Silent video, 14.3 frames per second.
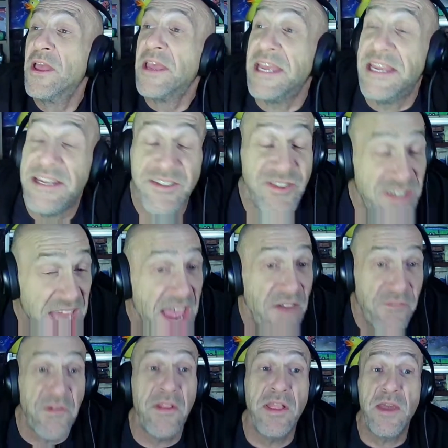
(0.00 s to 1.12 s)
is
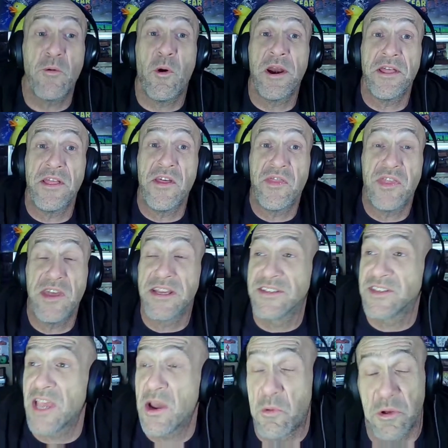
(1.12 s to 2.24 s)
definitely one of the things
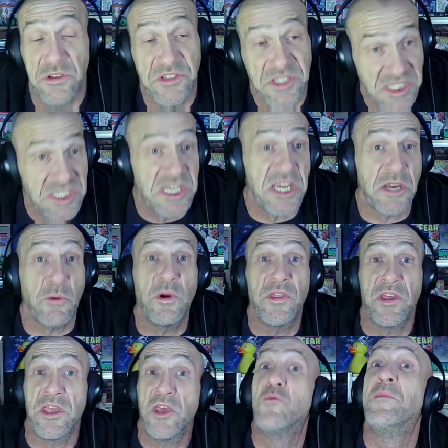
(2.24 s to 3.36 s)
that will stick with a
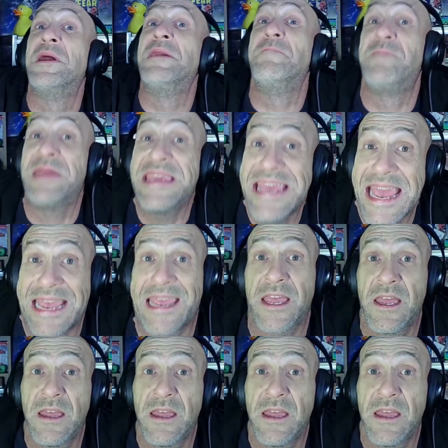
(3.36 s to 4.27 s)
human being